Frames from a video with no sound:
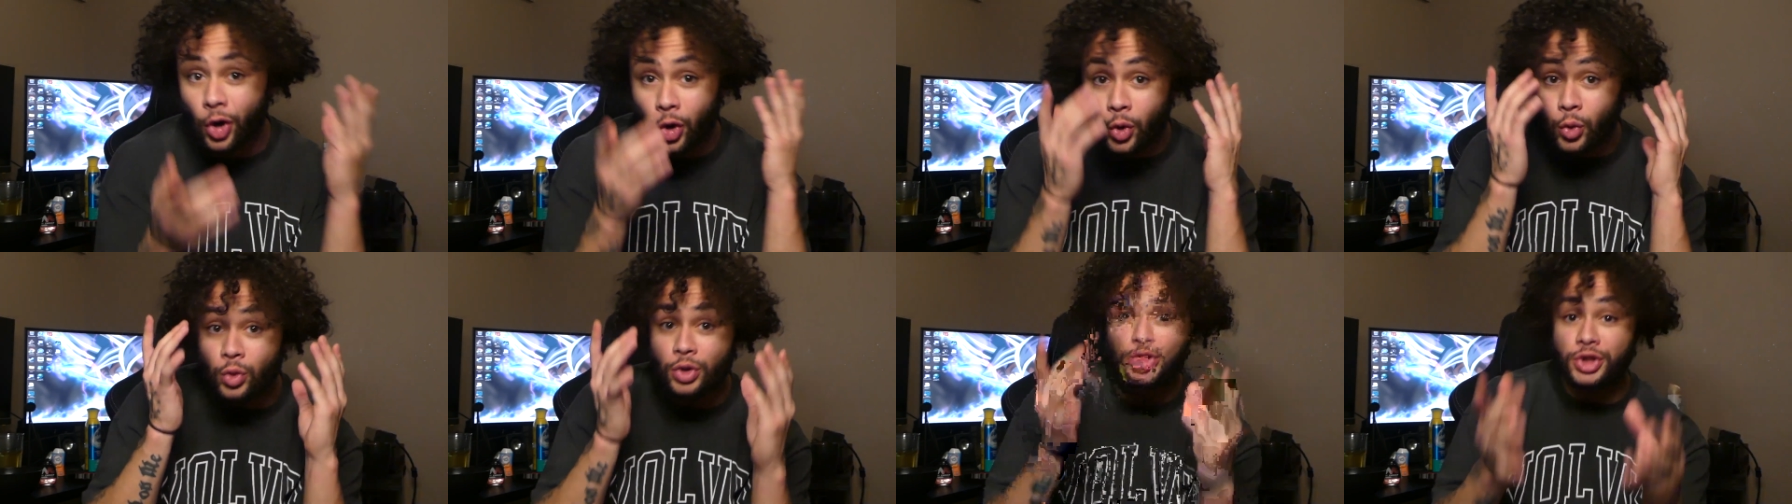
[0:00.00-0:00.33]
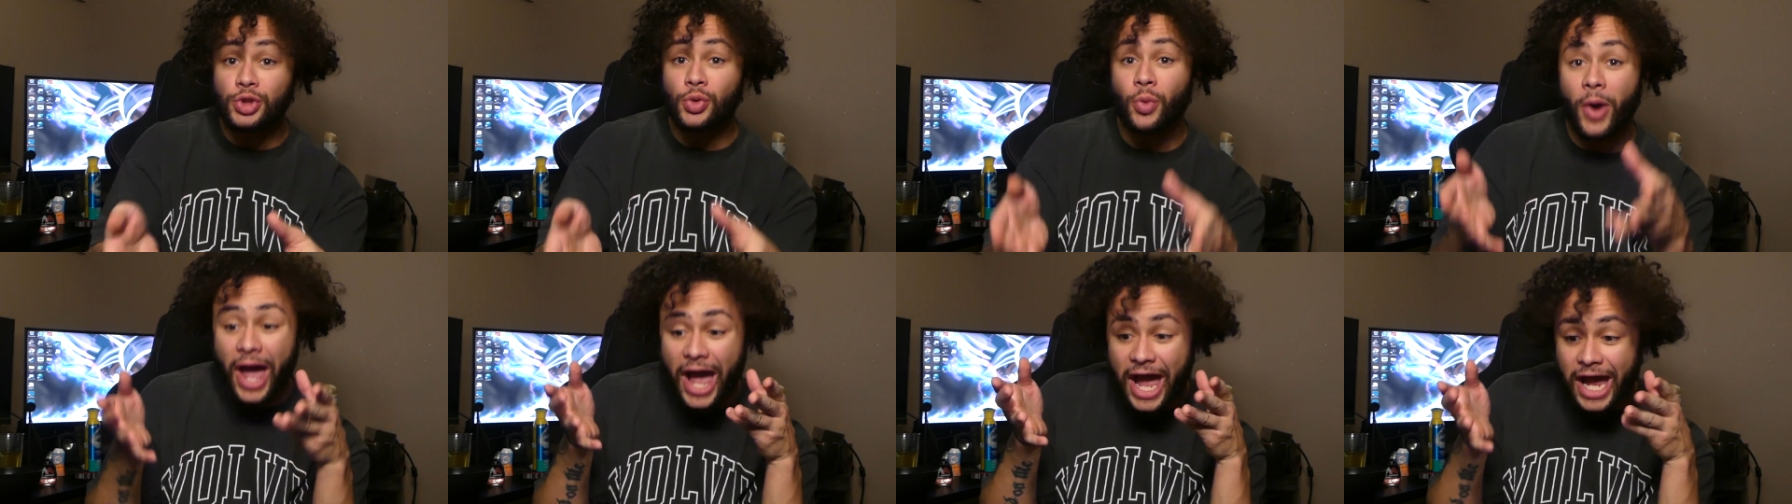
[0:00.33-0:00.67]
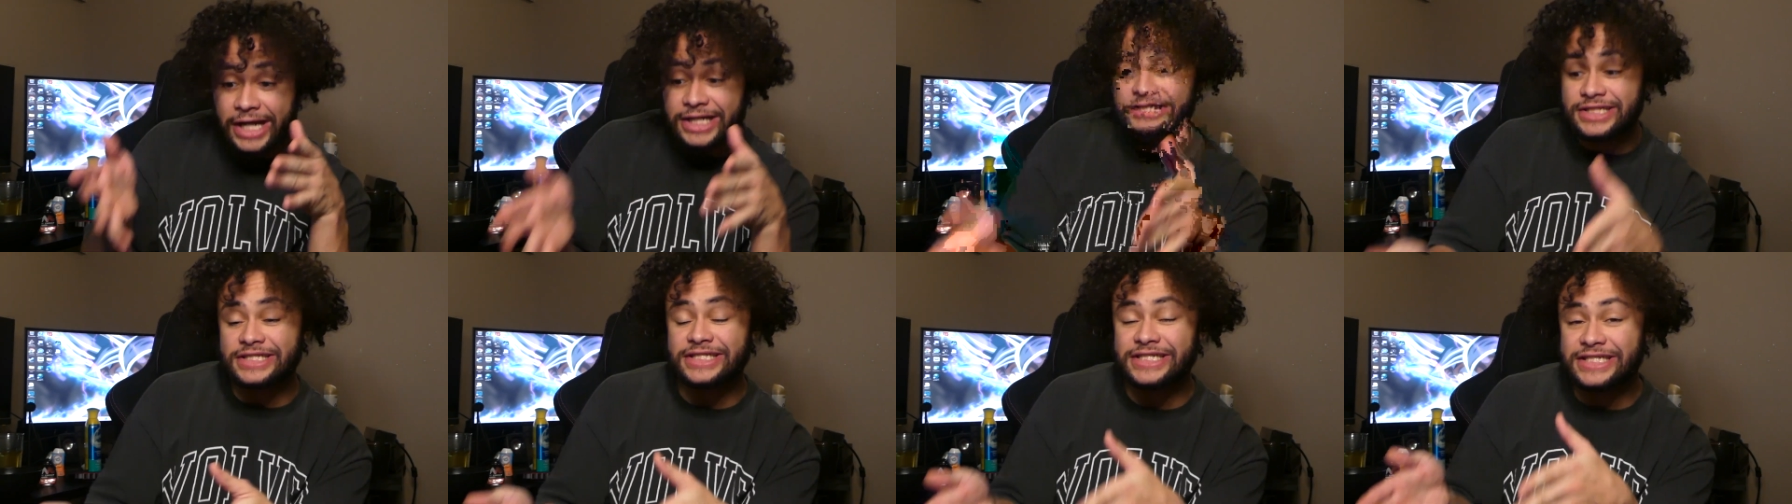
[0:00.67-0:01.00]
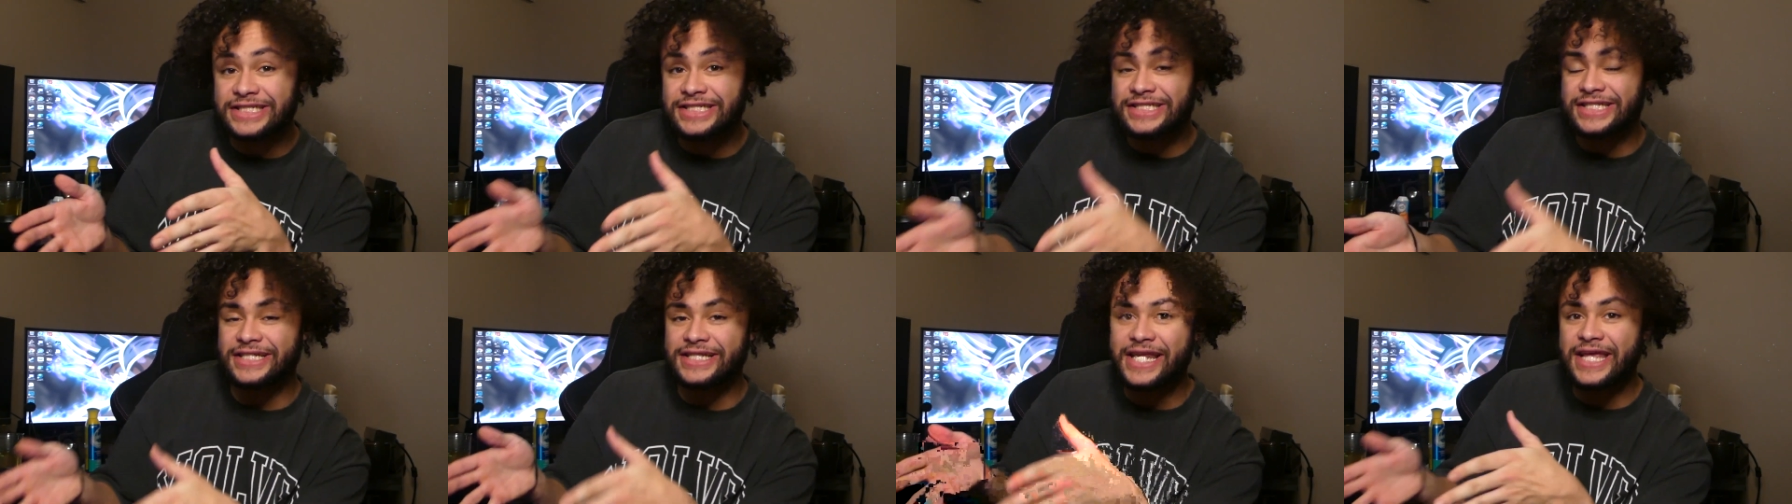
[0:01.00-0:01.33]
or were you actually
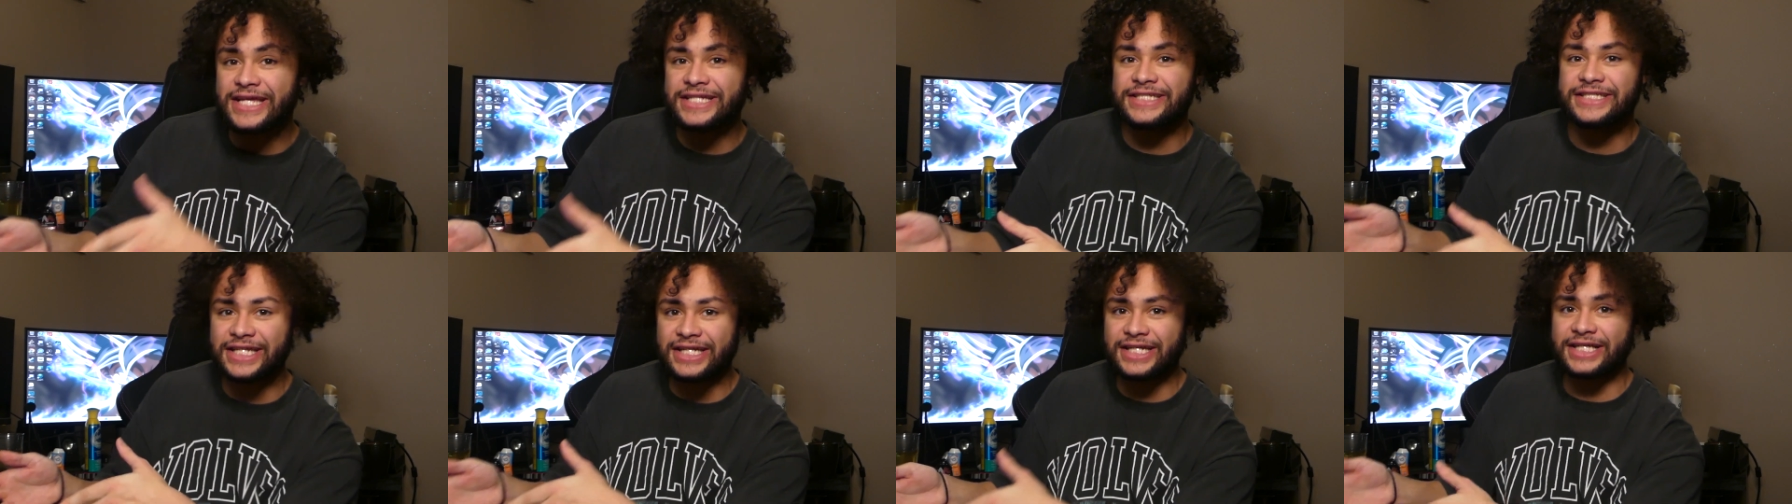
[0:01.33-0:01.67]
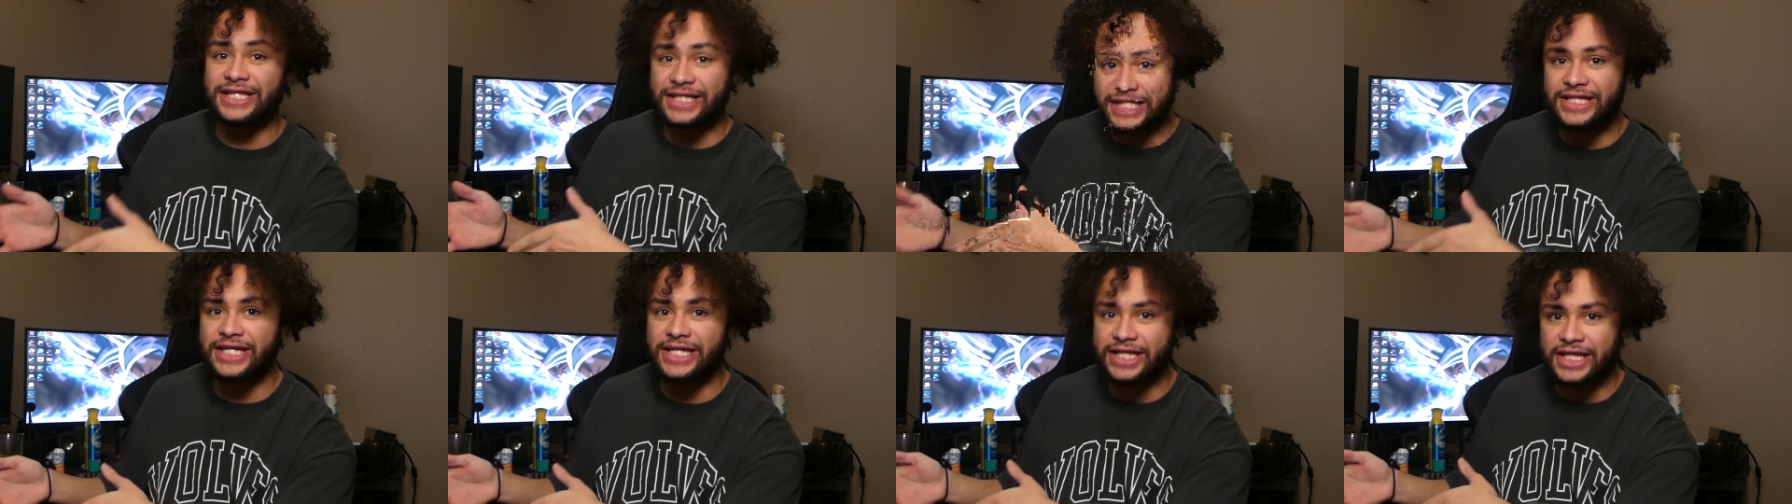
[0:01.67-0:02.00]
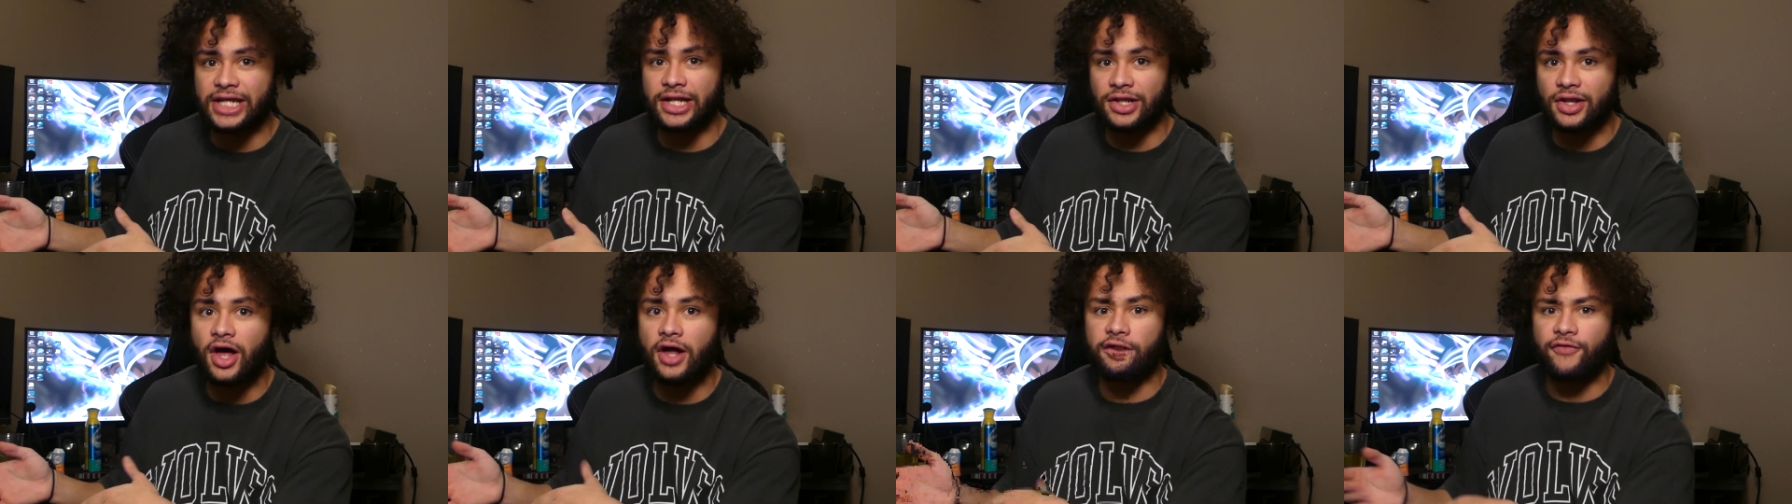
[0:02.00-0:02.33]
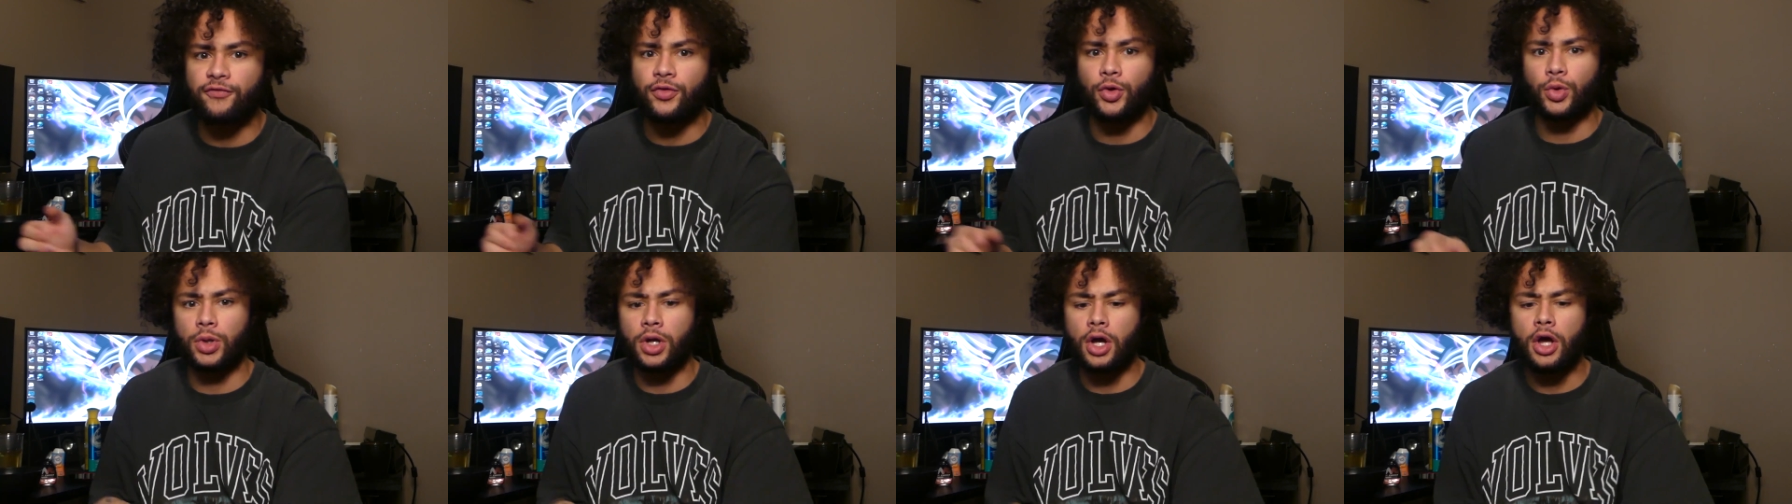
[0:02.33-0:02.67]
statistically eating a lot of
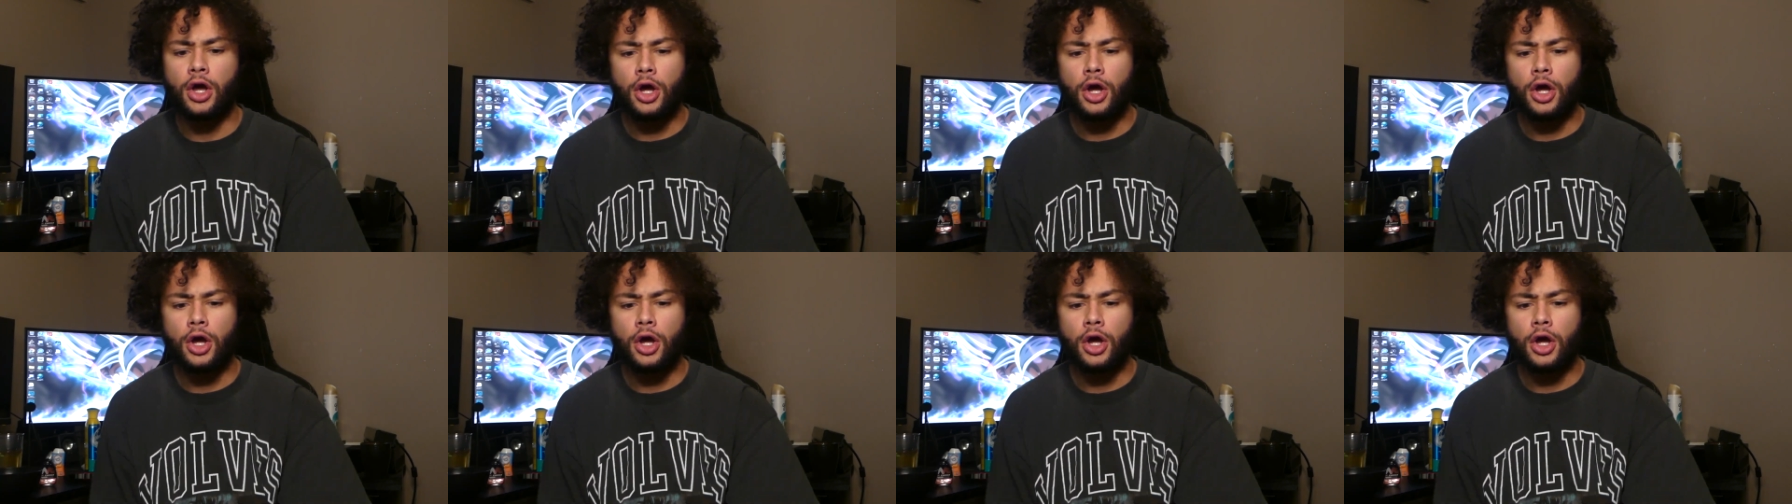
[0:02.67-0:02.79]
food?